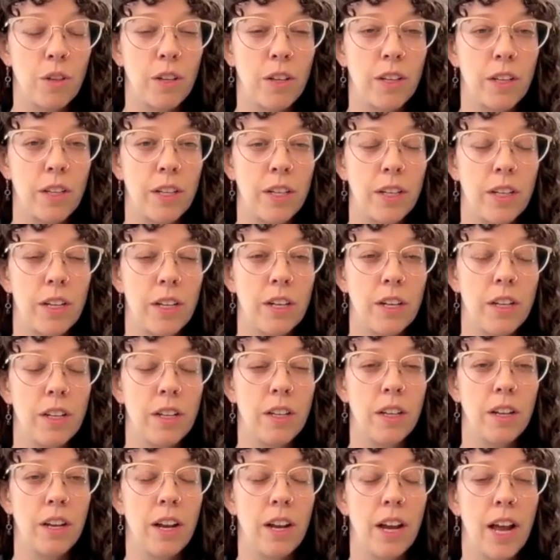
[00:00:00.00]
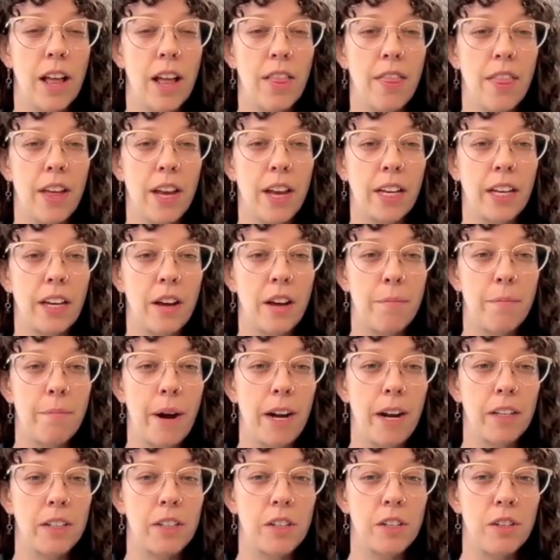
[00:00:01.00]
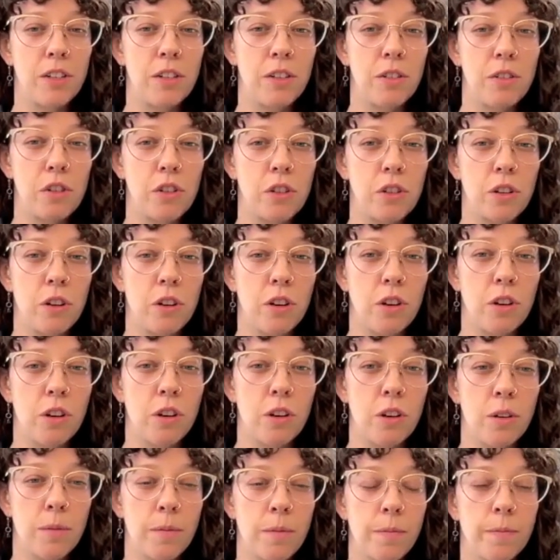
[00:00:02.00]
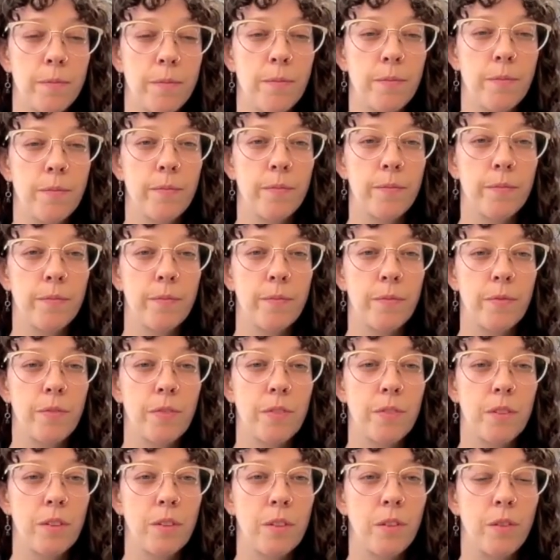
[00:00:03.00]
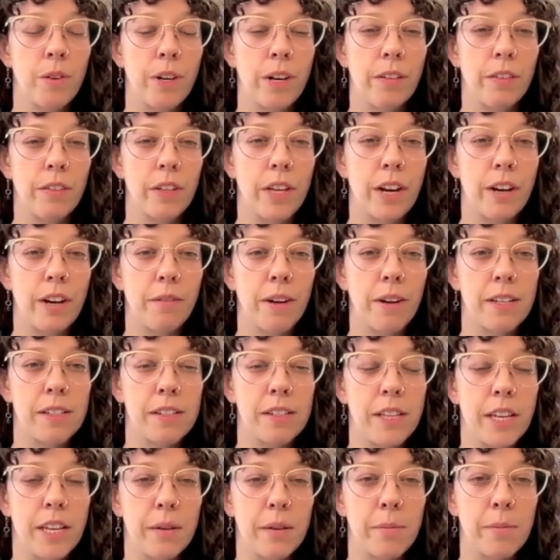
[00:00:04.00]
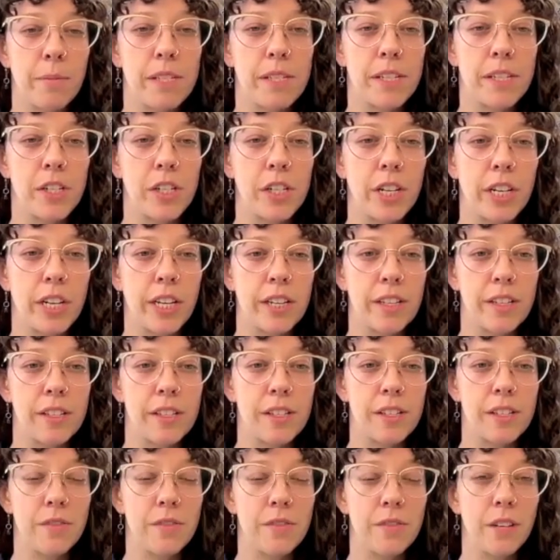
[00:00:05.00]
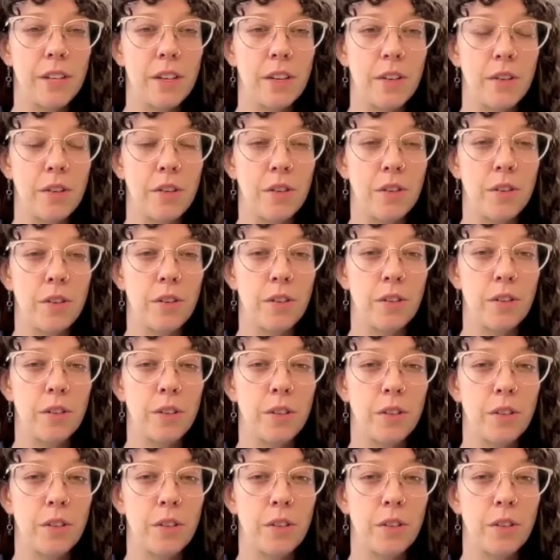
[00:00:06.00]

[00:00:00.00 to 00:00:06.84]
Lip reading: Good. And then come back to neutral, whatever that resting position is for you.